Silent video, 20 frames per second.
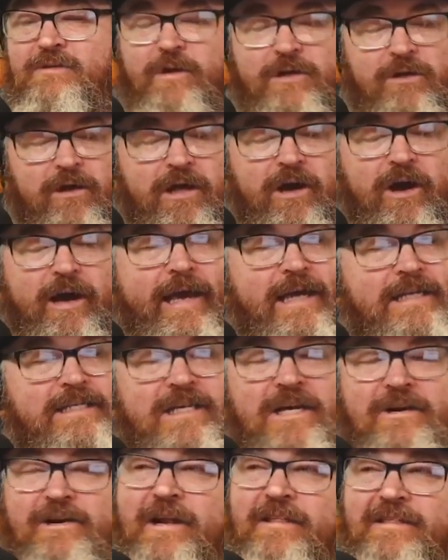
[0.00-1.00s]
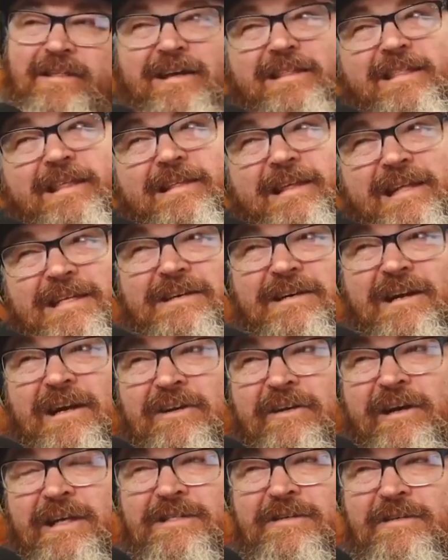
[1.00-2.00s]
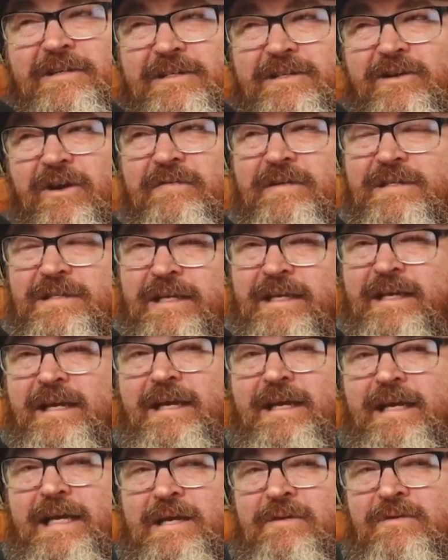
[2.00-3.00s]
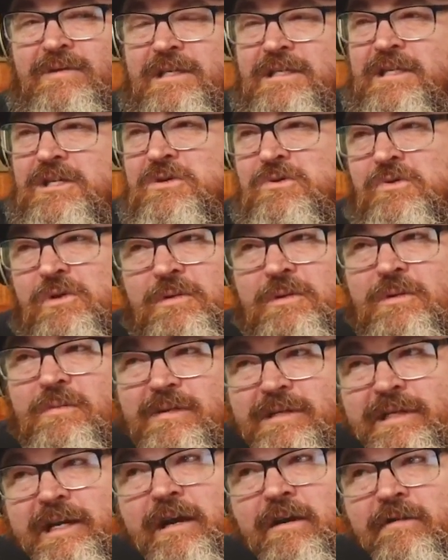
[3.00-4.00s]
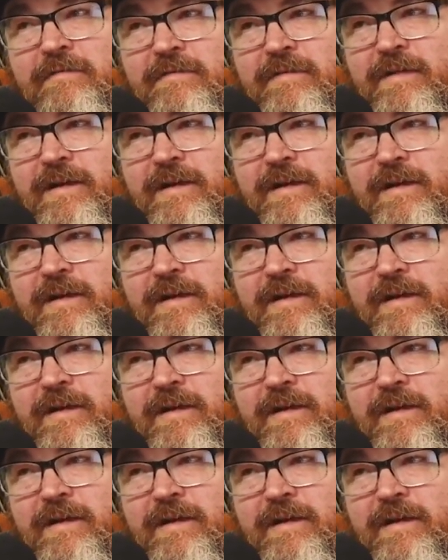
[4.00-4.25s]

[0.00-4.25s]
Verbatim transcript: And I, I actually kind of I think that's kind of nice because obviously he was just annoyed with himself